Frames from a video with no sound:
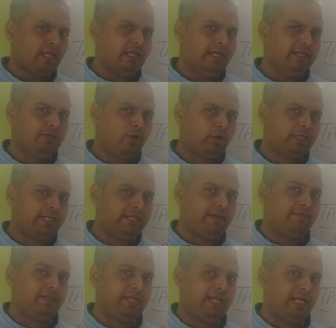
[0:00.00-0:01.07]
And not in
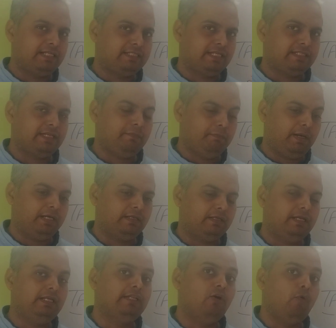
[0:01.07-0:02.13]
every Ielts essay, but
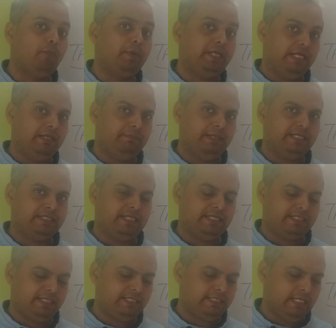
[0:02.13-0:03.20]
in the opinion based
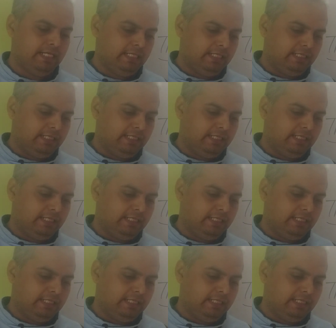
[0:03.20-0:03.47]
essays,